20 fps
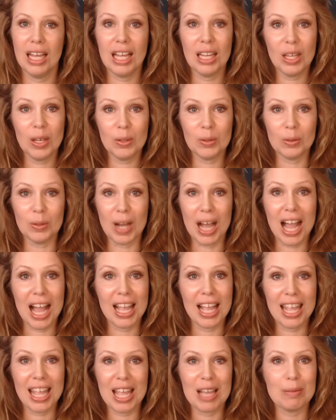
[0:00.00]
Hello,
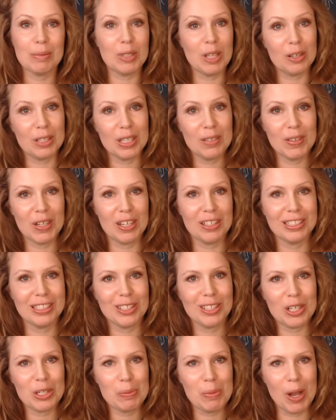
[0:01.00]
I am Laura
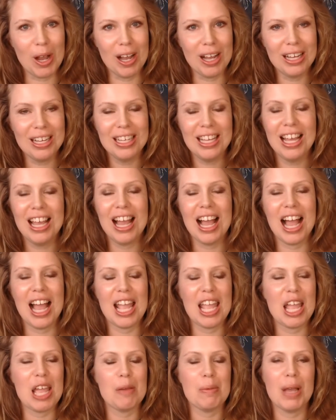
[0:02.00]
VanArendonk Baugh.
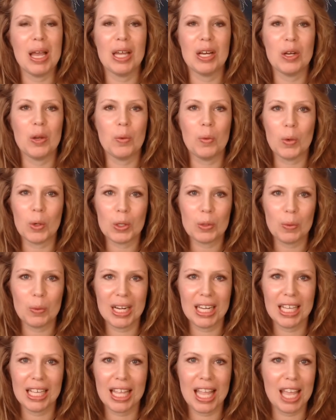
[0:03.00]
I am an
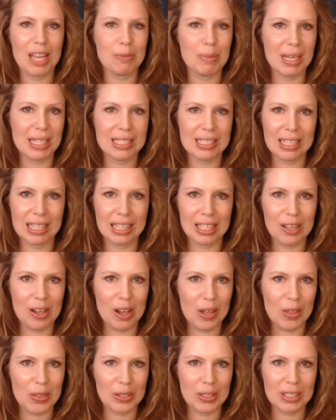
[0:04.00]
award-winning and
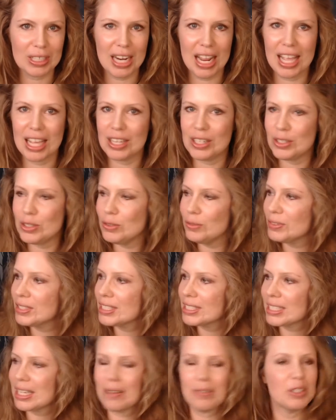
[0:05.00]
best-selling author, and you've
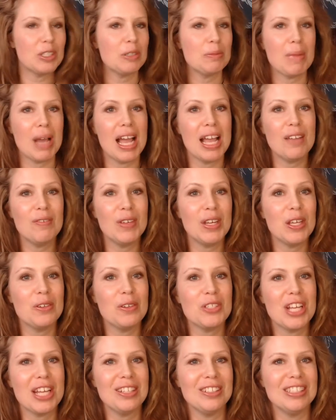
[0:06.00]
discovered my
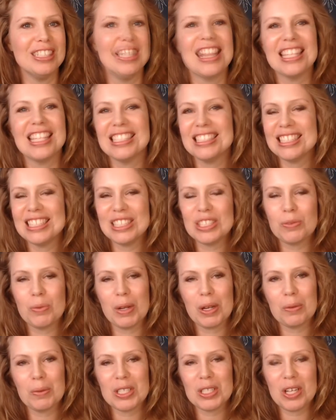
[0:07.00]
video channel. This is
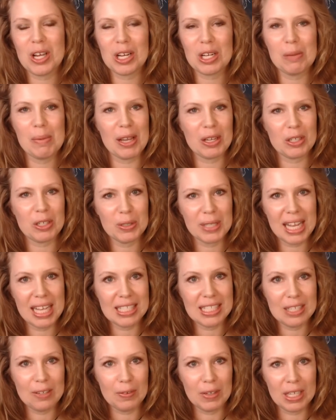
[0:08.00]
where we talk about
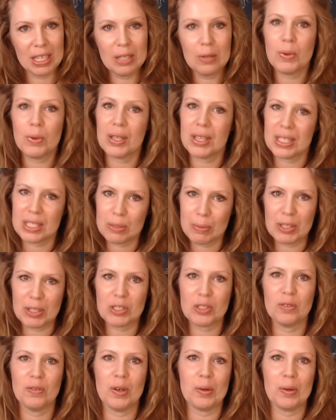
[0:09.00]
creativity with a special